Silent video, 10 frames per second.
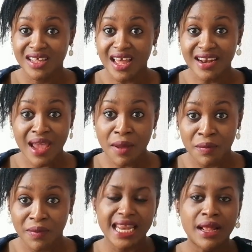
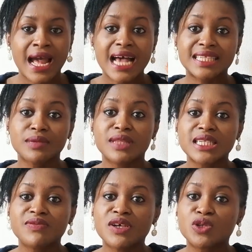them. Acceptance
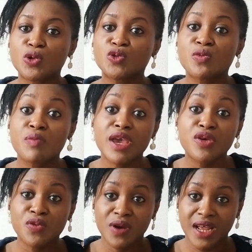phase also make
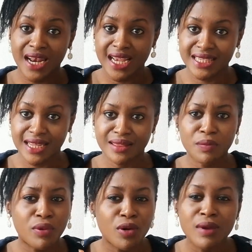you realize that the
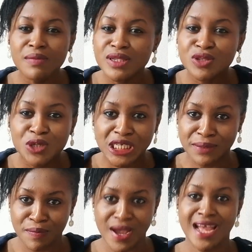problem is not
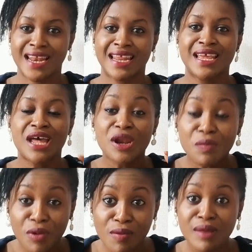Japan. The
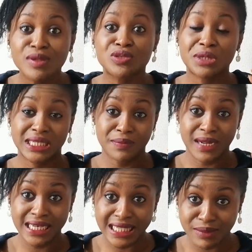problem is not
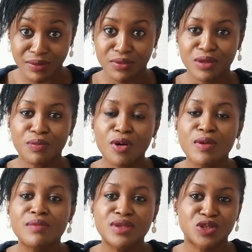Japanese people. The
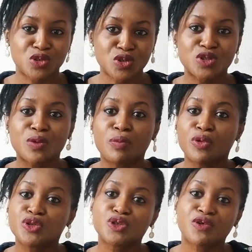problem is just the
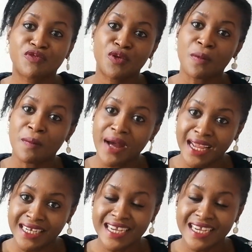posture of your mind